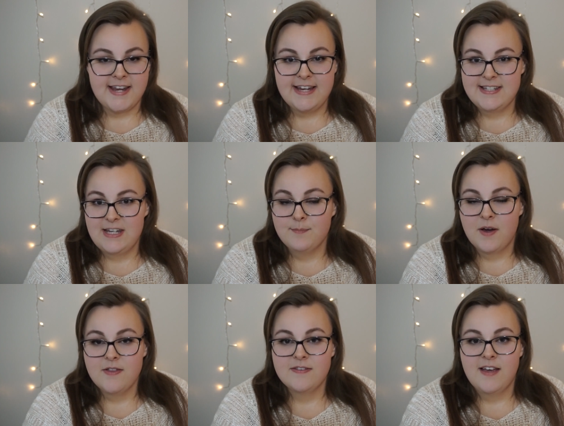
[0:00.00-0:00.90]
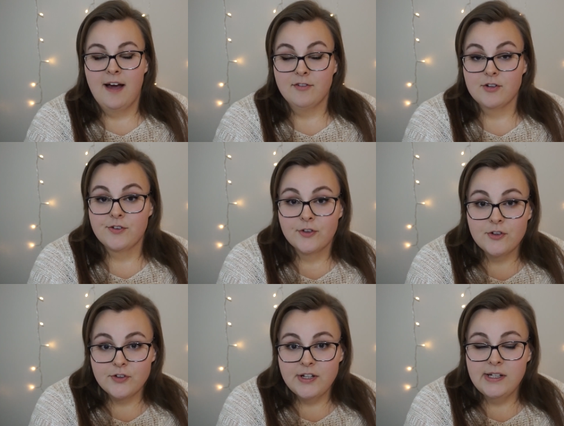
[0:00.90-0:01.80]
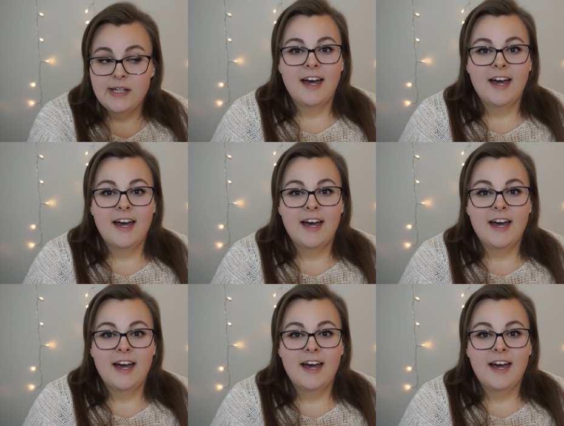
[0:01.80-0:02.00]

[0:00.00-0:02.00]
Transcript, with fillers: eighteen months after surgery,